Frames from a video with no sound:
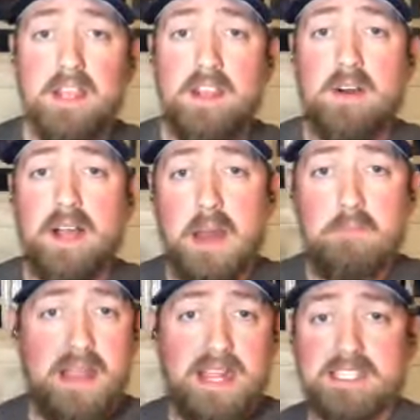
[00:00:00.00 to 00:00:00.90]
I got
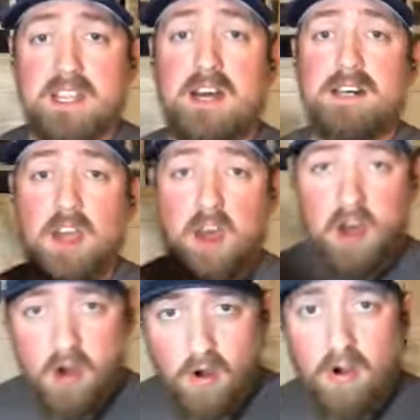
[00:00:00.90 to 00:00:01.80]
bandsaws,
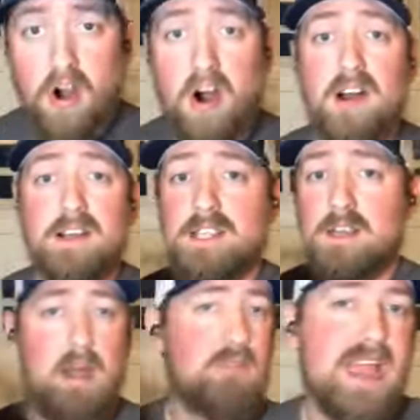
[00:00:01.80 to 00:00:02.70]
hole hogs,
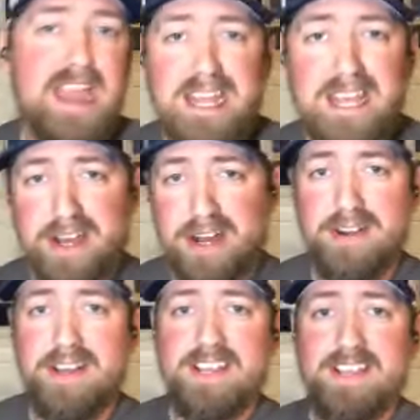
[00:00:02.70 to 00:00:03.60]
my radio,
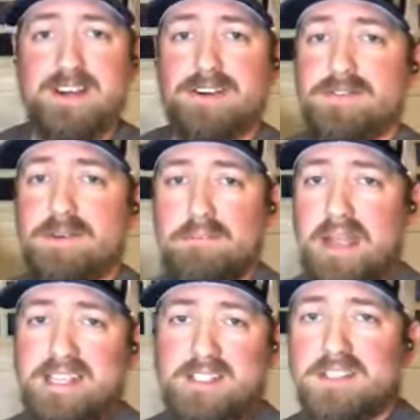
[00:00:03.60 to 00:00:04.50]

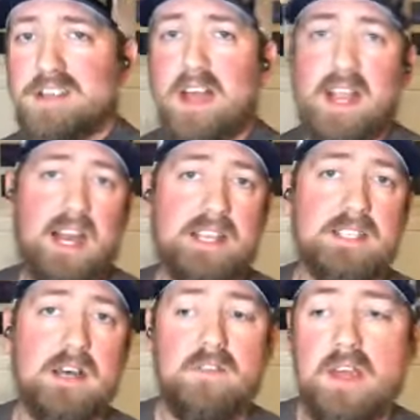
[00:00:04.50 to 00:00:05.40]
bandsaws, all that kind of
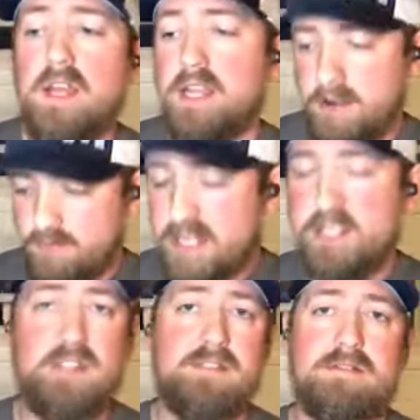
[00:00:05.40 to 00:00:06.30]
stuff. And then
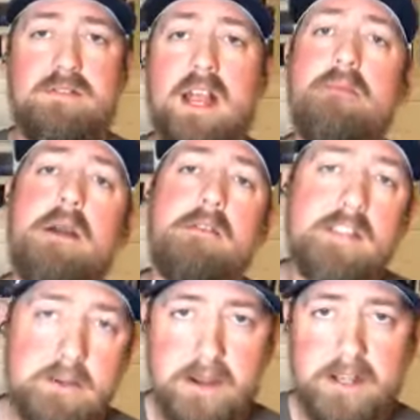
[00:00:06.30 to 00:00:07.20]
Rigid, I got my
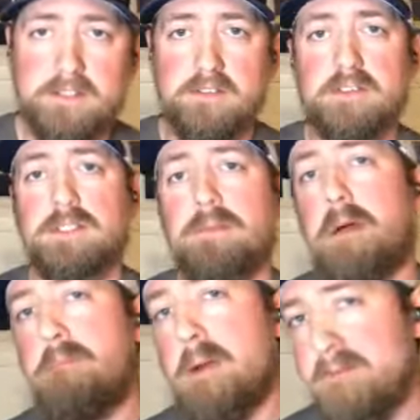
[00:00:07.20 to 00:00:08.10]
Rigid press tools,
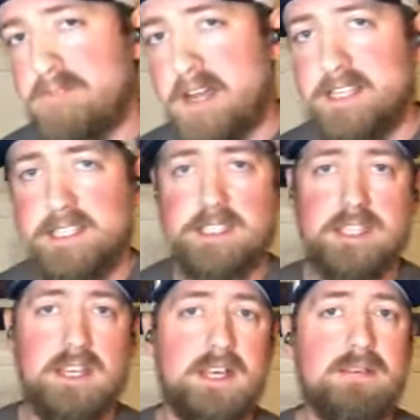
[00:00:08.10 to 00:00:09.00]
my pipe
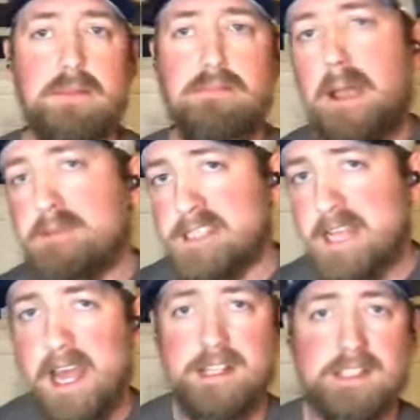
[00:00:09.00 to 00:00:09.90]
vices, my pipe
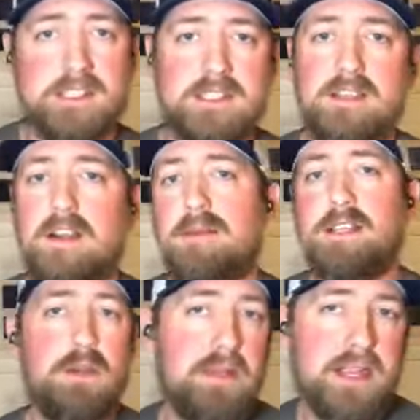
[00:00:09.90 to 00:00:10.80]
stands, my
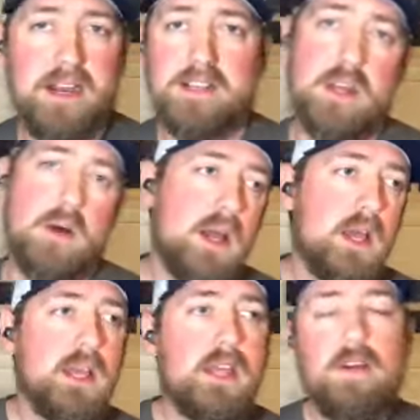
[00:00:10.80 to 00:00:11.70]
tubing cutter. So,
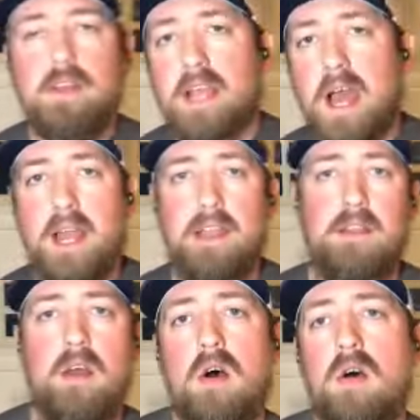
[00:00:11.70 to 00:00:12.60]
you kind of
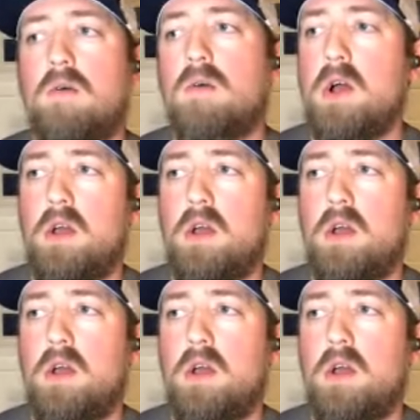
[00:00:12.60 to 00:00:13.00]
know